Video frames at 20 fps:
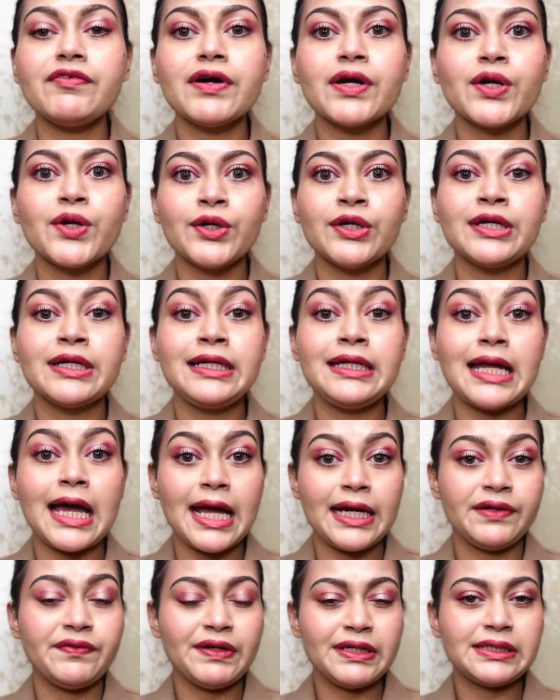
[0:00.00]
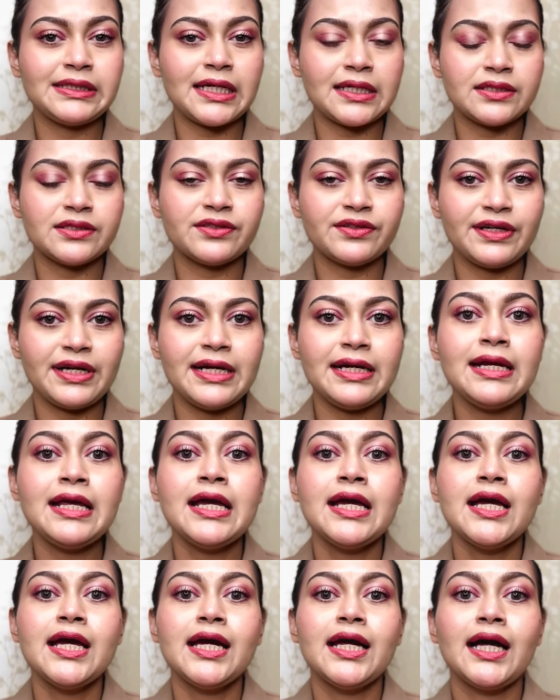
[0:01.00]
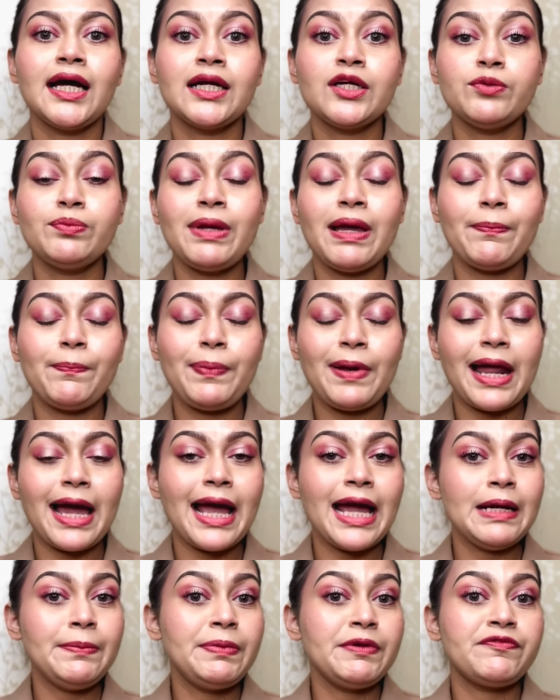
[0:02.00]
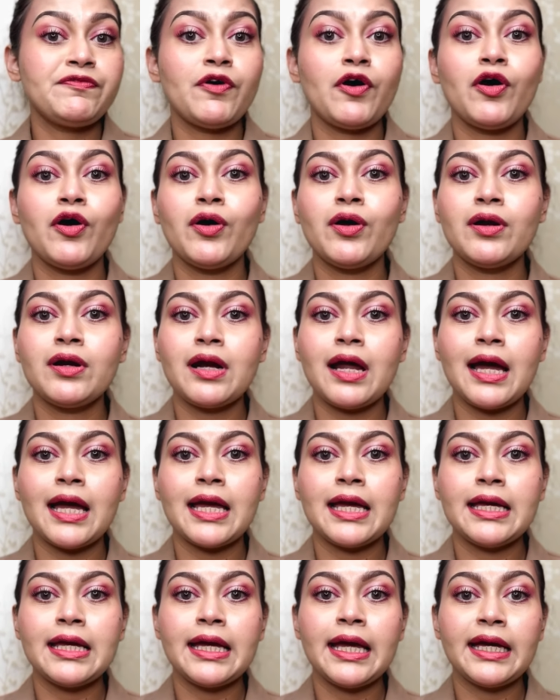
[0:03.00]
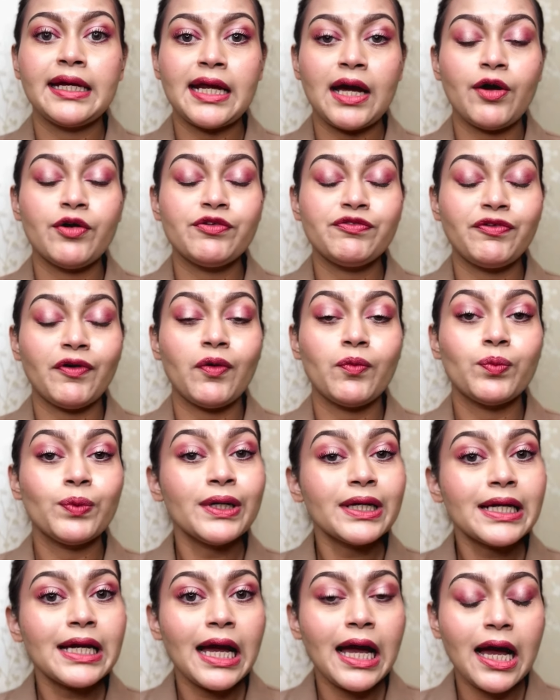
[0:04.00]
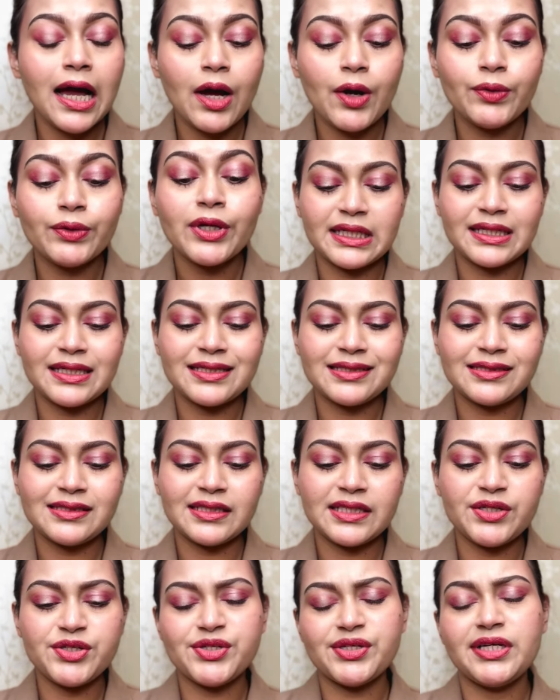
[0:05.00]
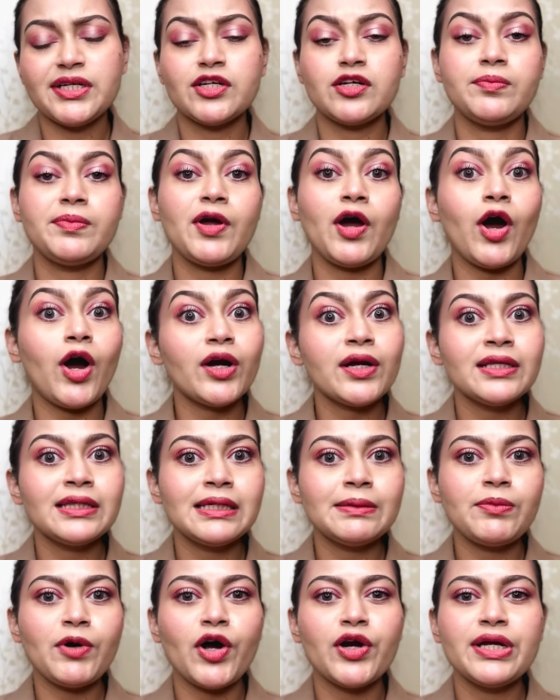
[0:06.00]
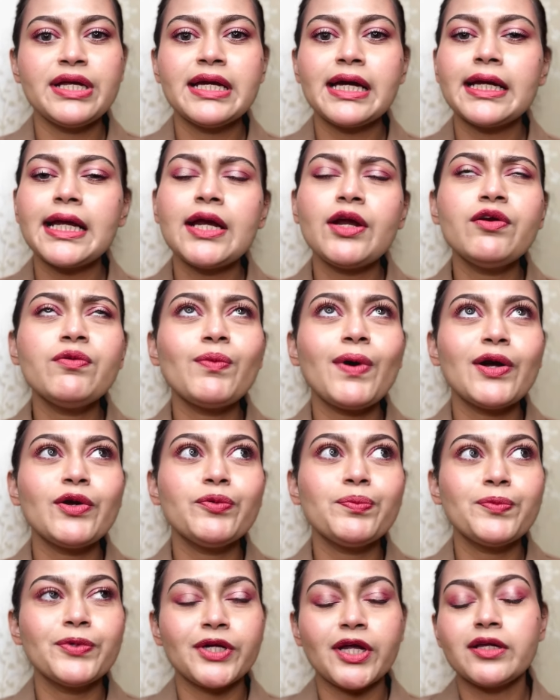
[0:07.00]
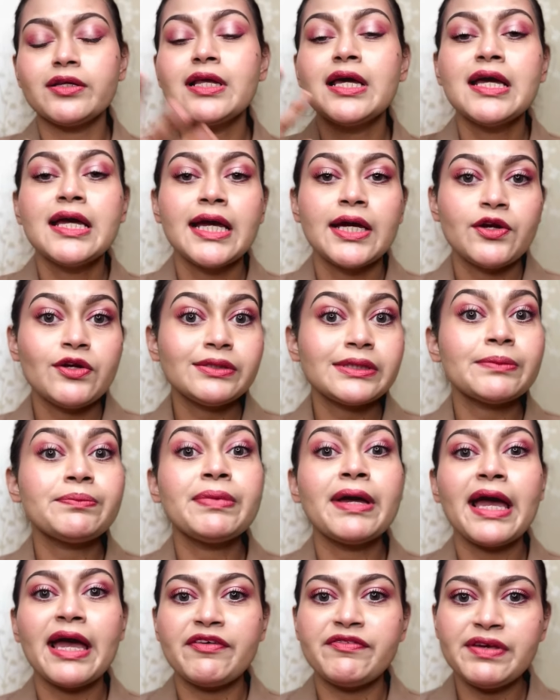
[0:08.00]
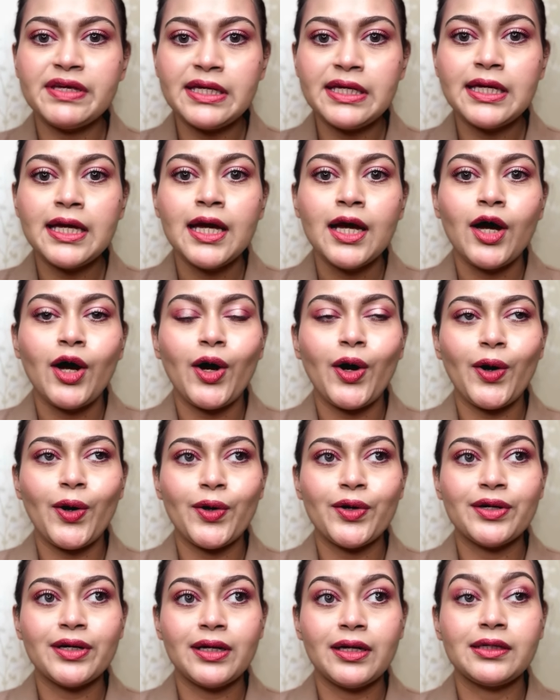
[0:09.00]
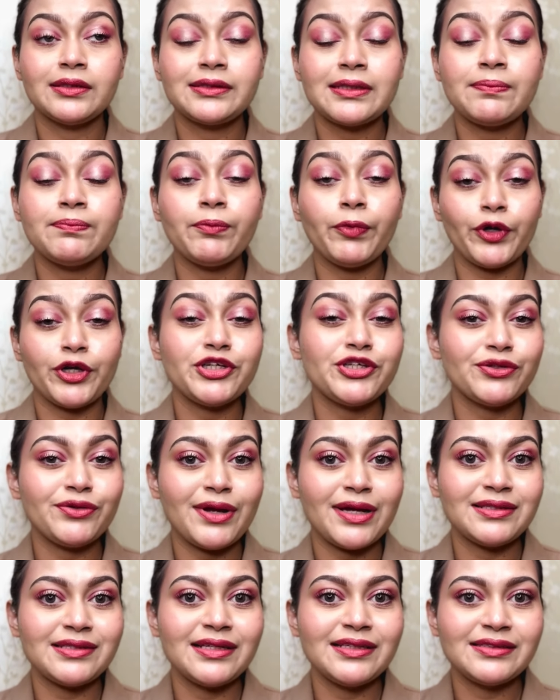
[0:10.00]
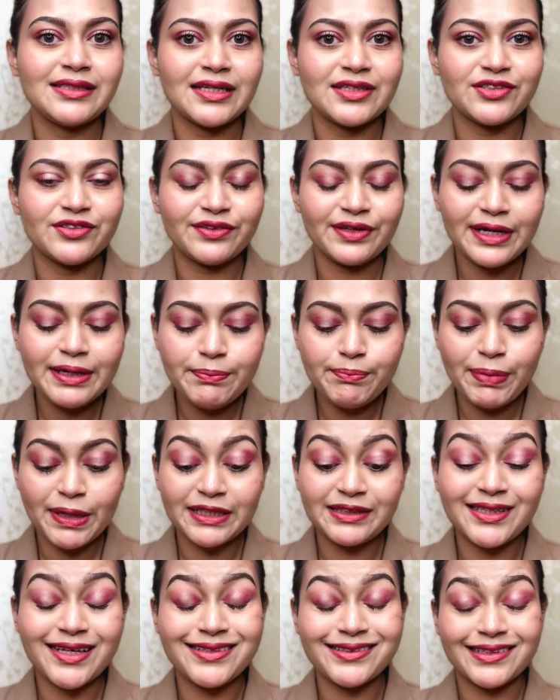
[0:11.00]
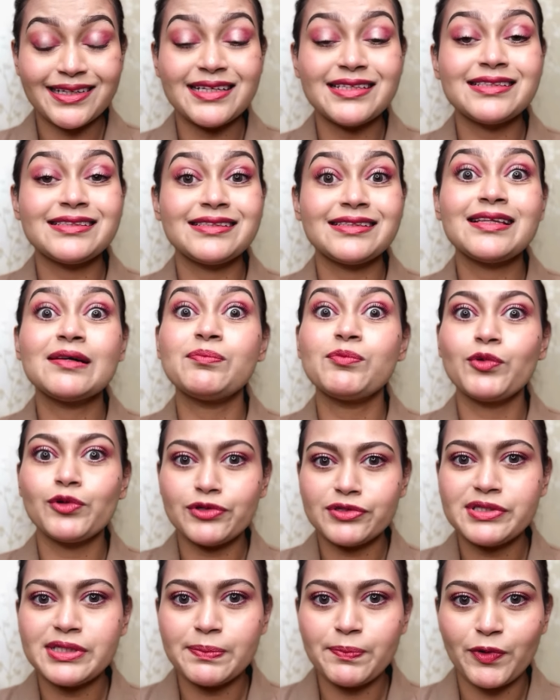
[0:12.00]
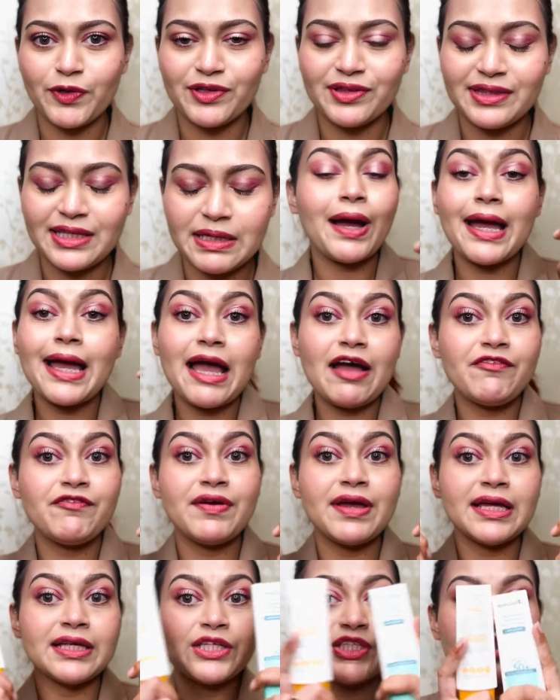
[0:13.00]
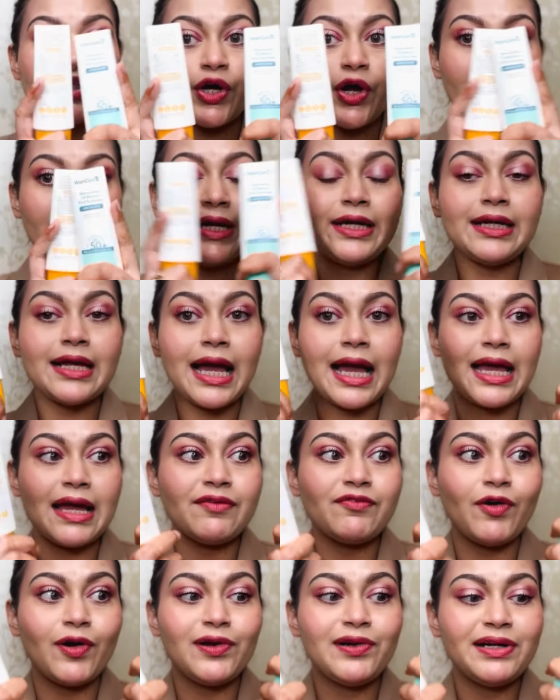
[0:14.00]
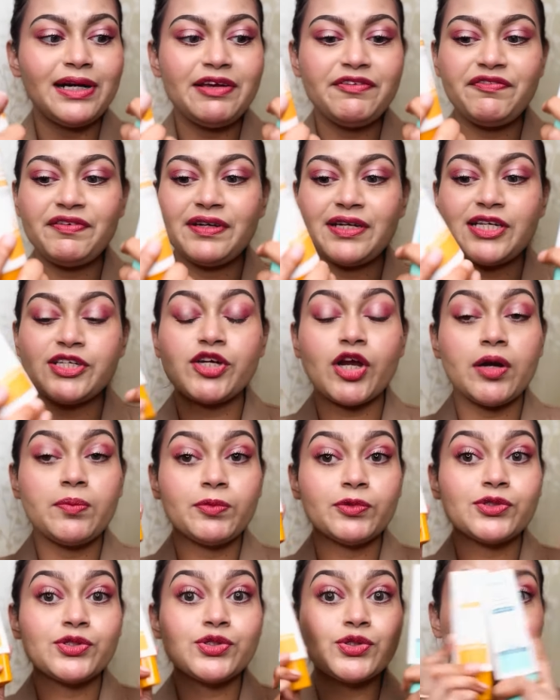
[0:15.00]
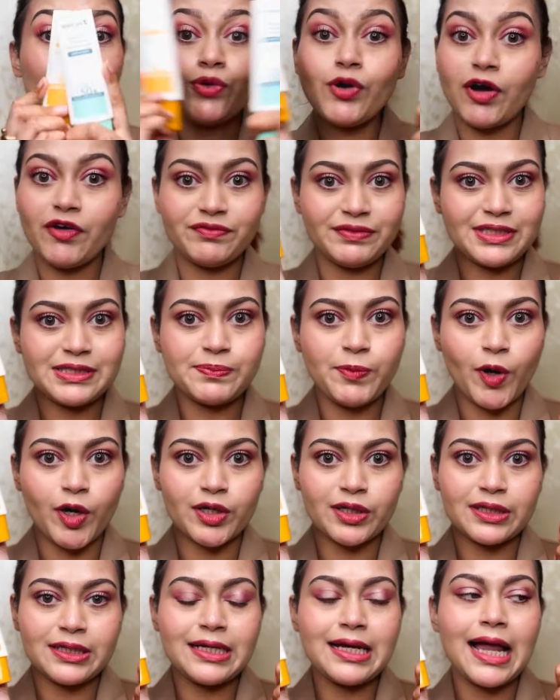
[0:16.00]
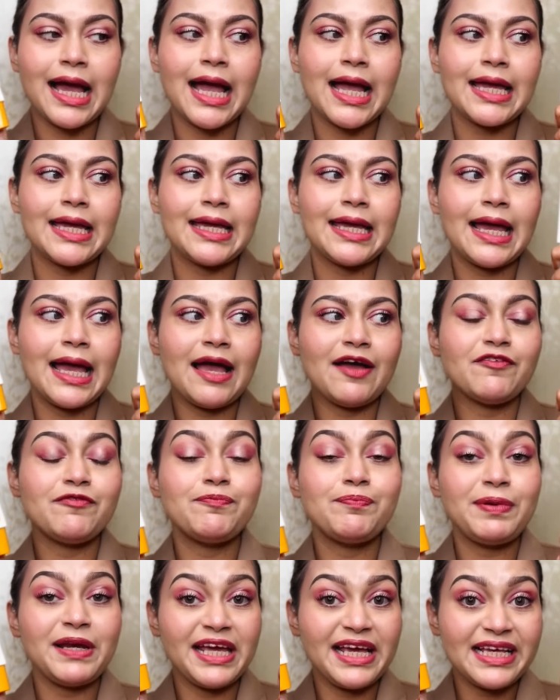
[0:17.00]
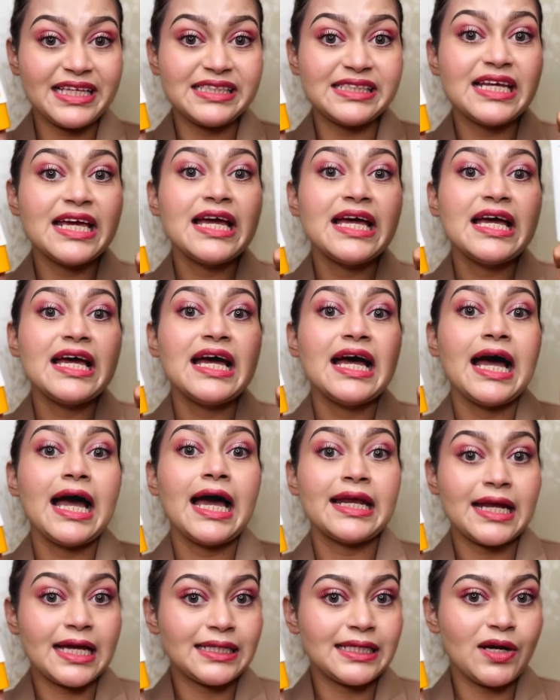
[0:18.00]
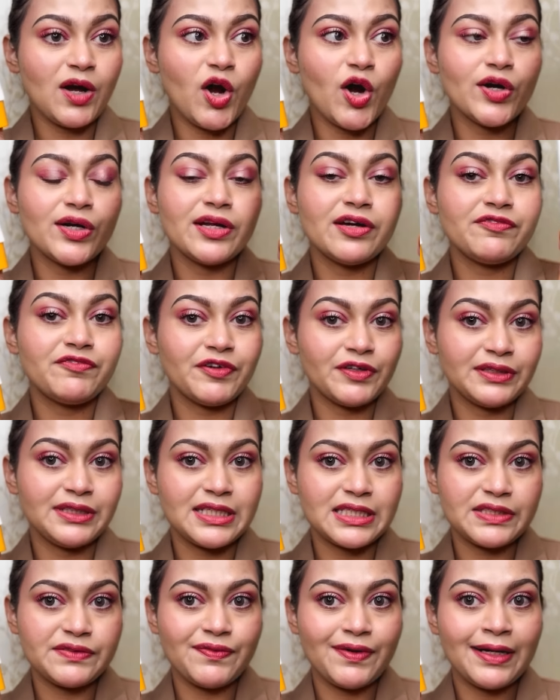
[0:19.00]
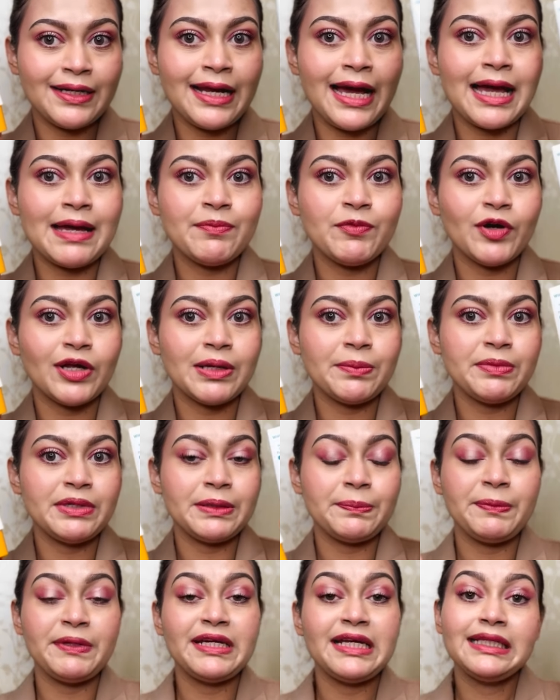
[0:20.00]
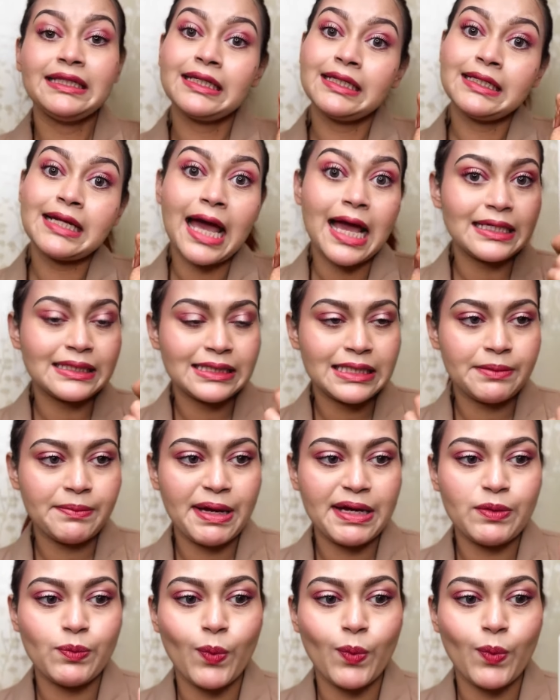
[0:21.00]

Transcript: a good lightweight sunscreen to be applied before I head out for workout, because usually it will be hot in the morning and I don't want to put on, you know, some heavy or some moisturizing sunscreen. But sunscreen is the most important thing. I have enjoyed, I have already finished almost two of this bottle. I have placed another order for this one. I am going to be repeating the niacinamide